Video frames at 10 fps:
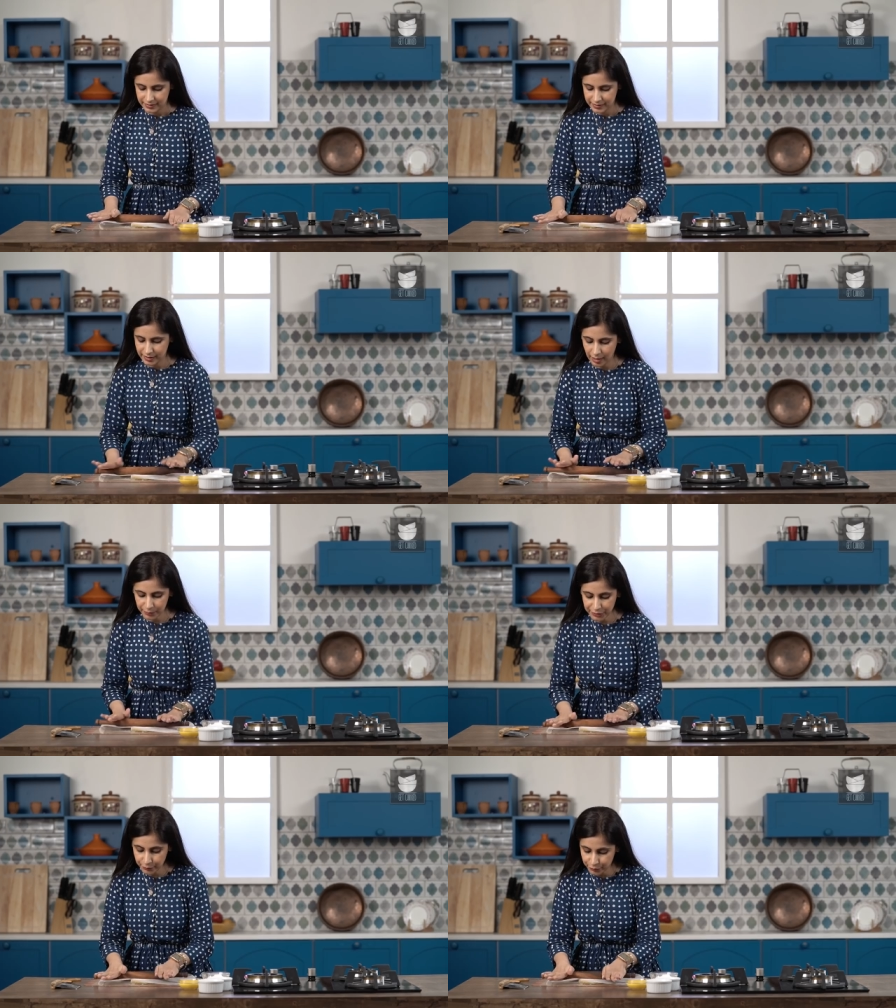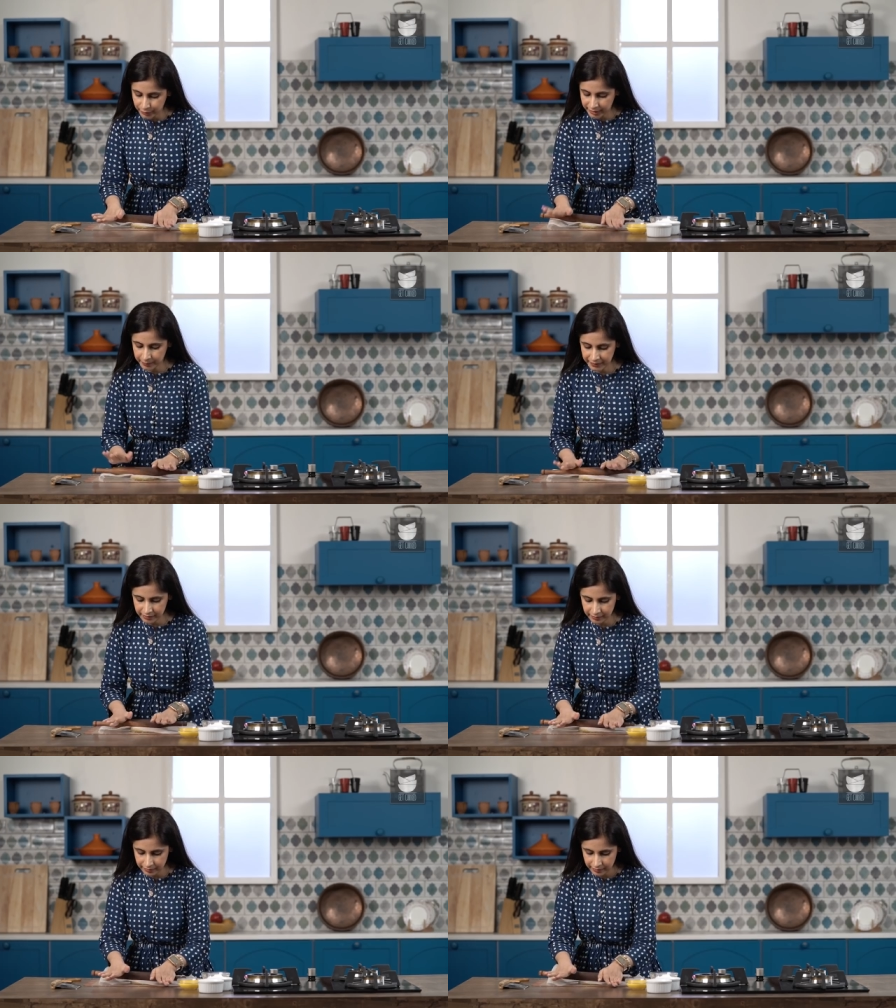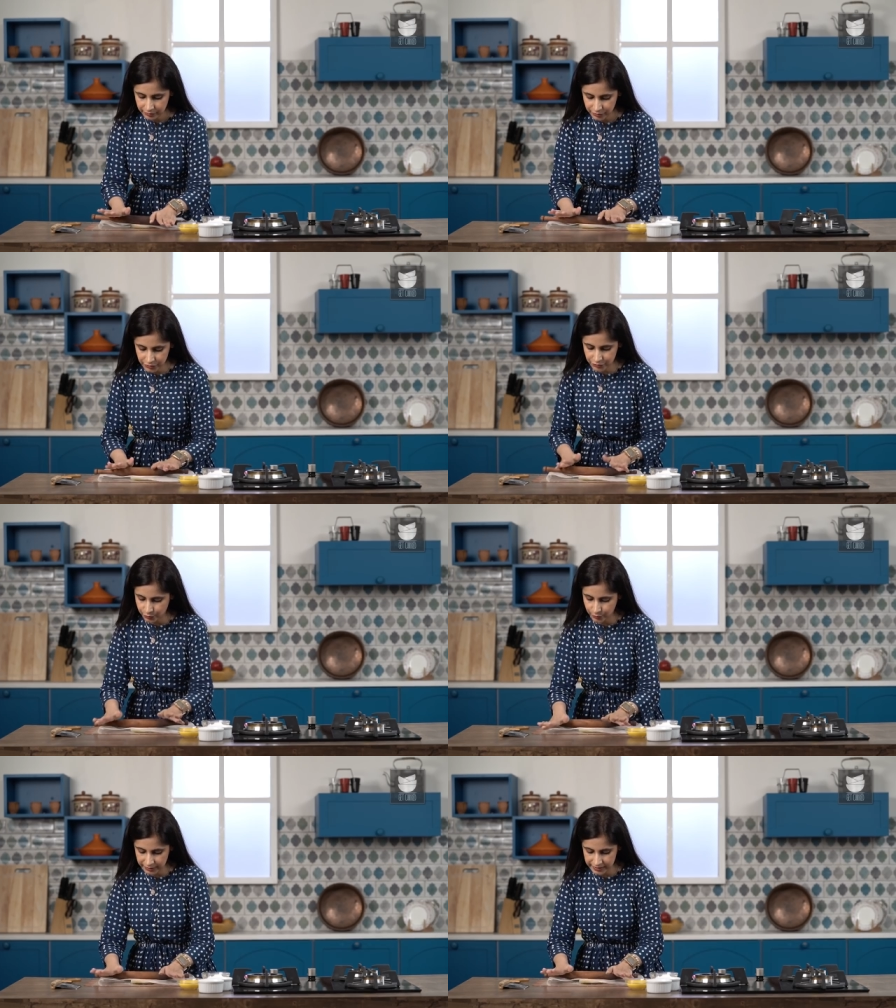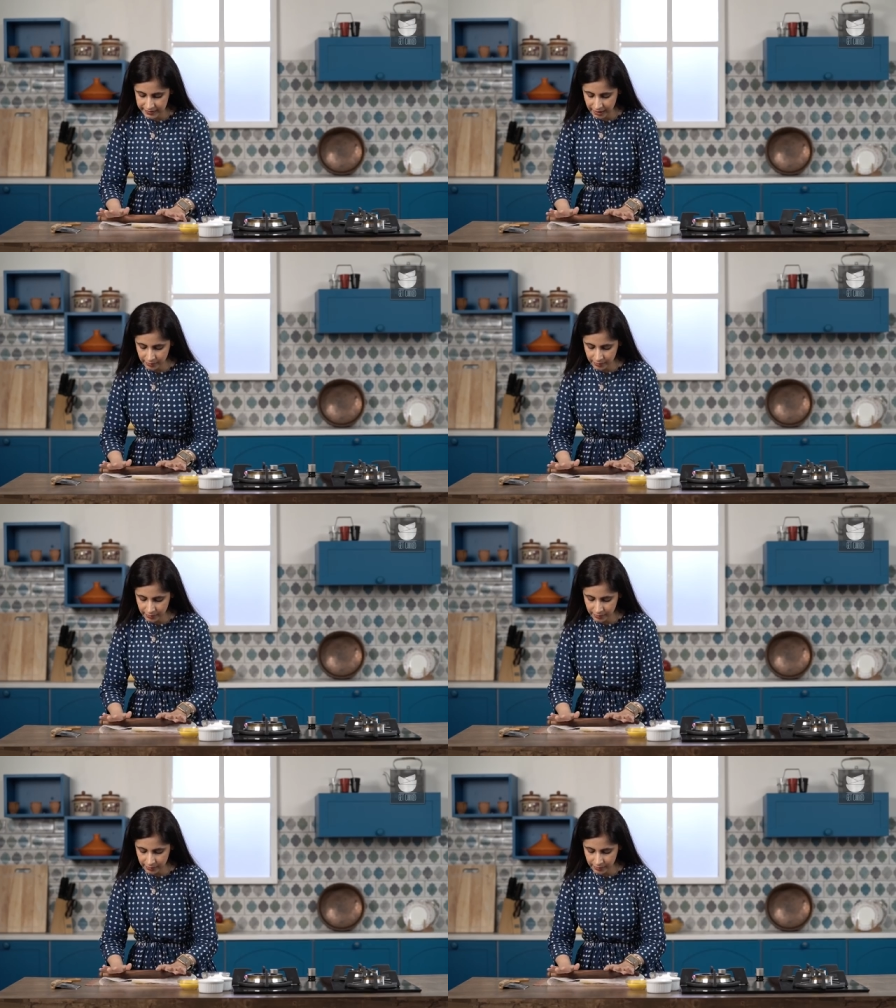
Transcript: So now with your rolling pin, just roll this